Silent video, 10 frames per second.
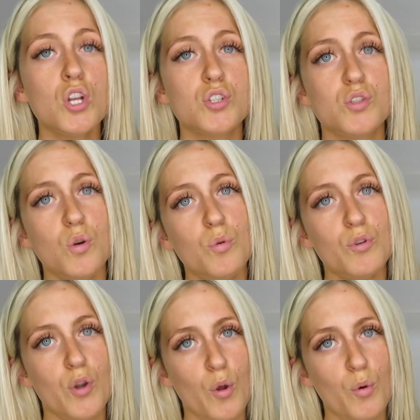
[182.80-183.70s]
So
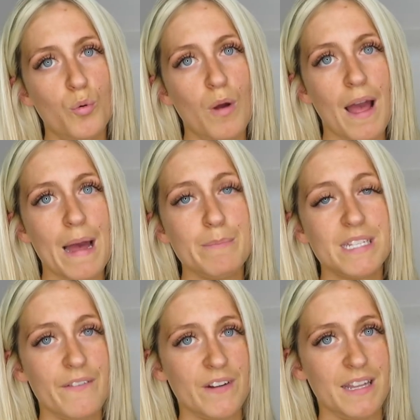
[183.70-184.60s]
no,
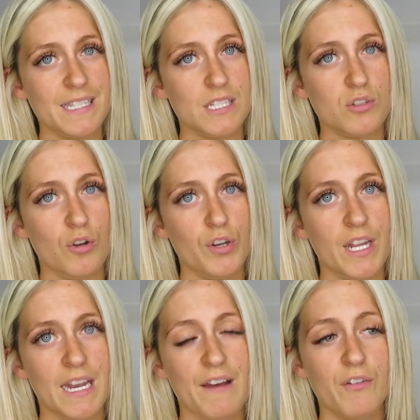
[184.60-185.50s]
definitely sit down
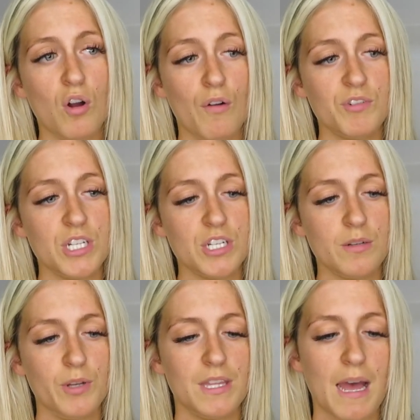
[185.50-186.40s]
and have a conversation
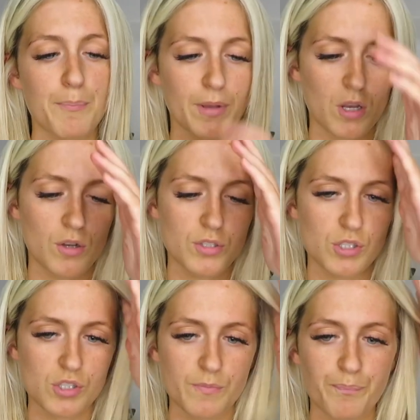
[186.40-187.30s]
about that,
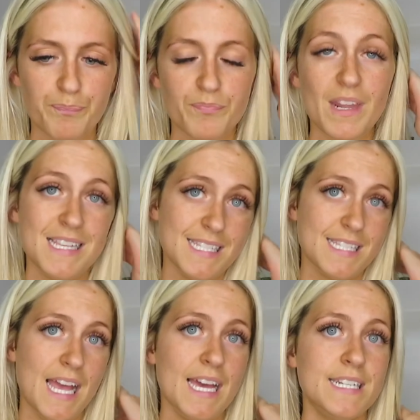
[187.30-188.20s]
because as I
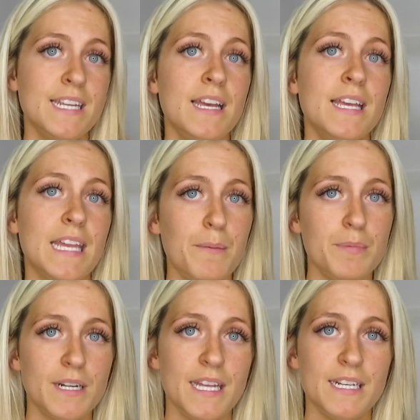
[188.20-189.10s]
said, keeping
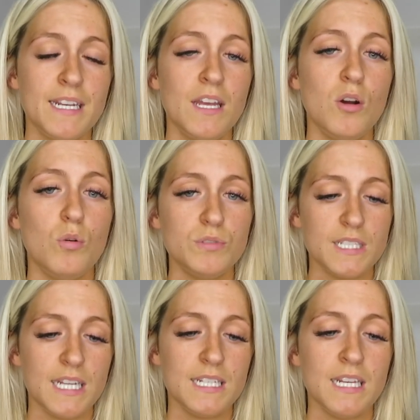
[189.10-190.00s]
it in, holding it
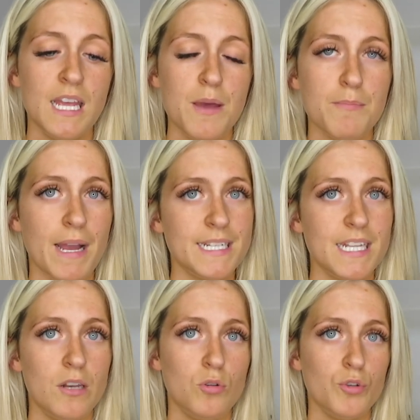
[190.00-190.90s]
in might
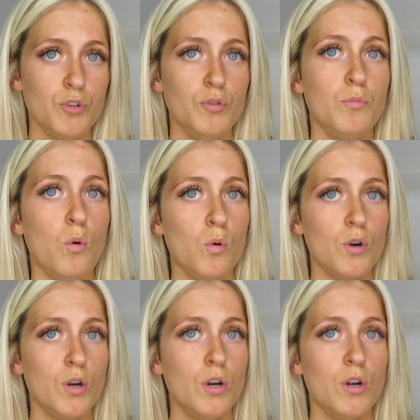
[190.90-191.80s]
annoy you
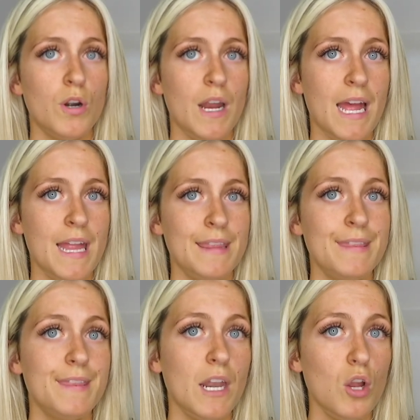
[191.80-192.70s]
more in
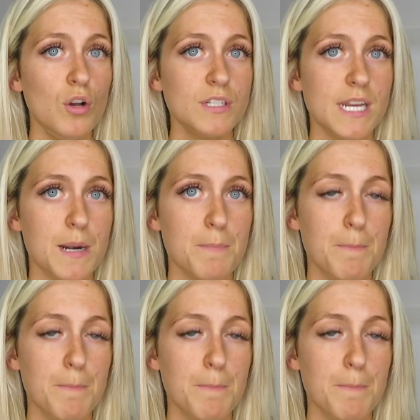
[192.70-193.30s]
the long term.